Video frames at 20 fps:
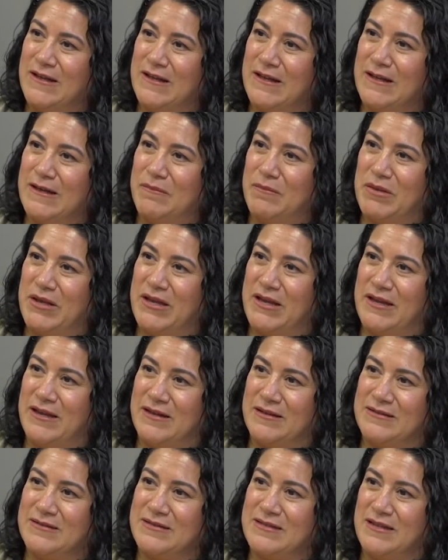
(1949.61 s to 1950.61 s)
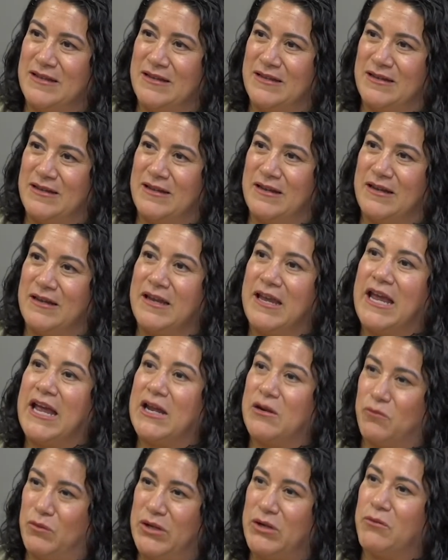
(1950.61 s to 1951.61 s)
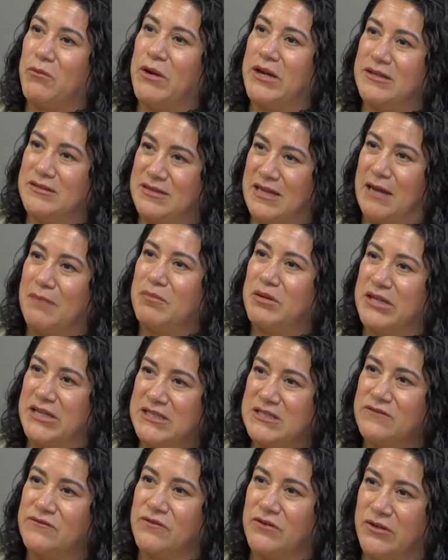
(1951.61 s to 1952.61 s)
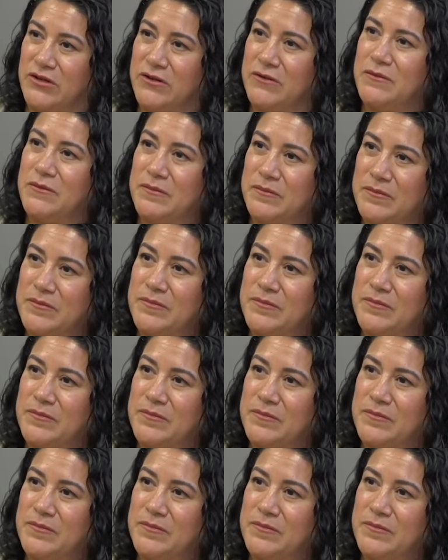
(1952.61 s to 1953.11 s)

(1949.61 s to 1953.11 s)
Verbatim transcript: um, and, and, and can we create that place for you?